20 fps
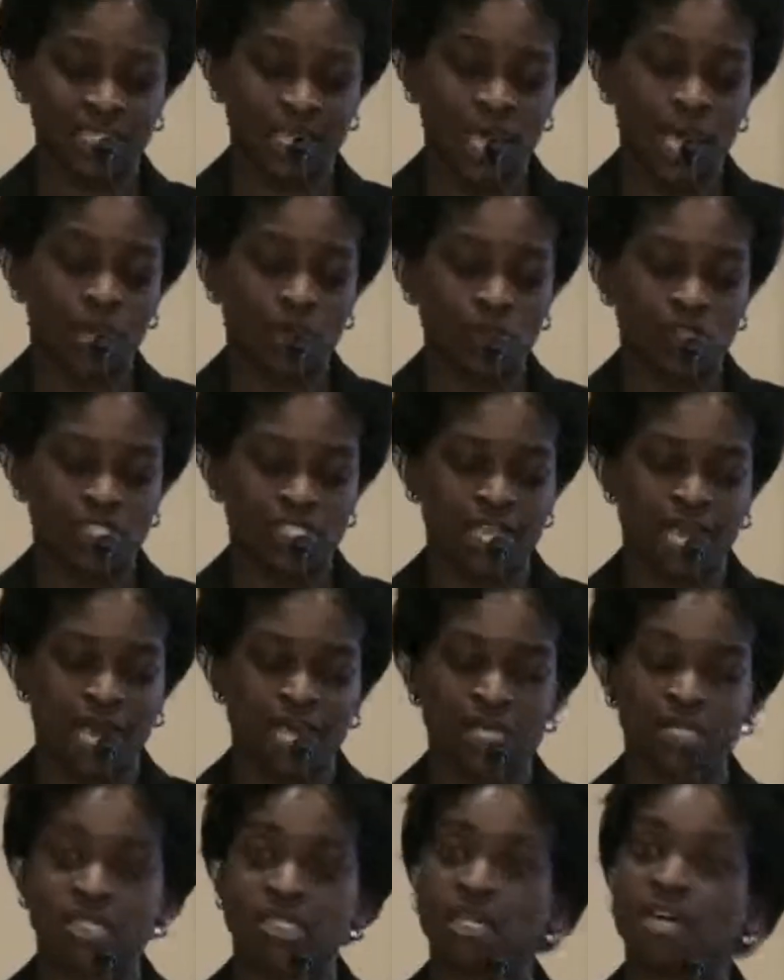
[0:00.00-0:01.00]
health
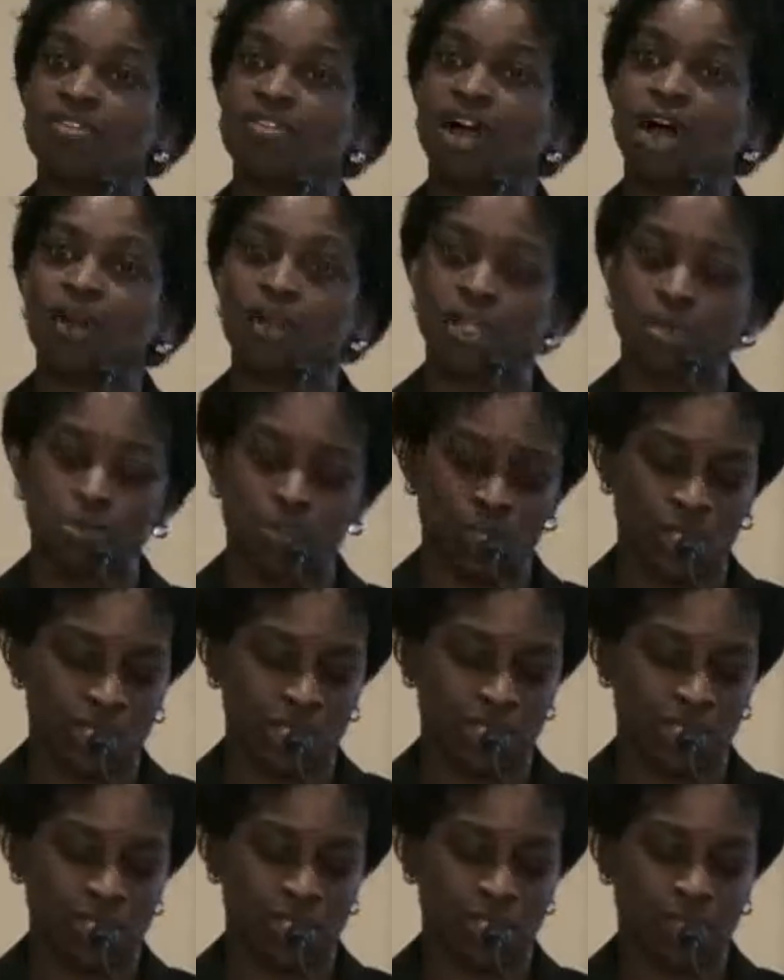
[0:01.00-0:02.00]
status of our
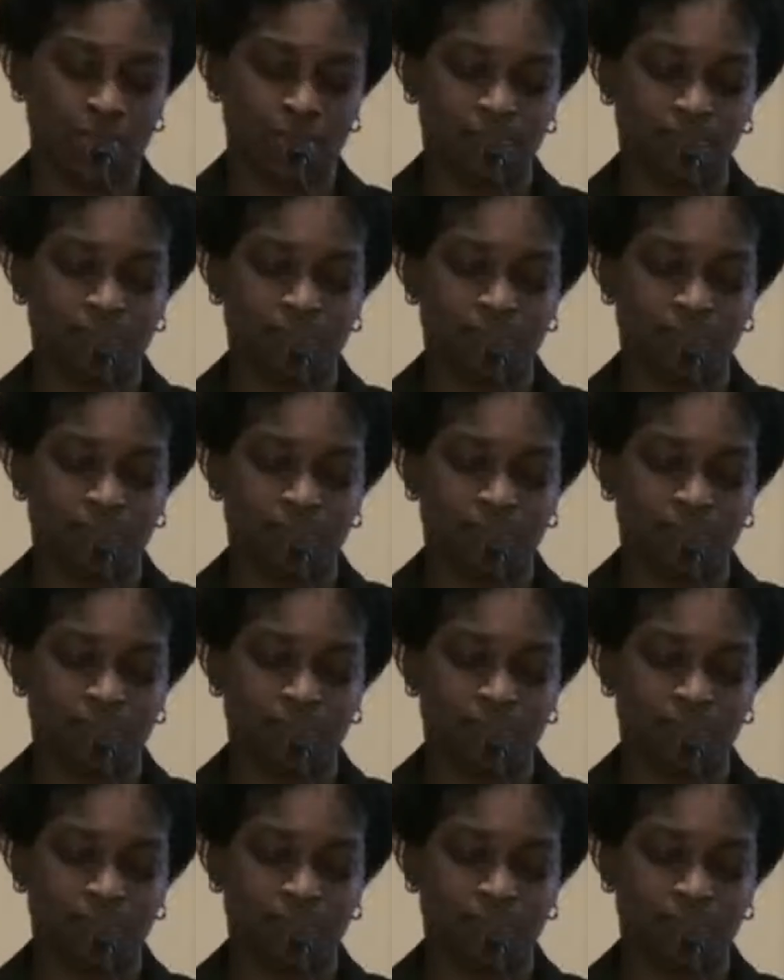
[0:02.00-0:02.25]
communities.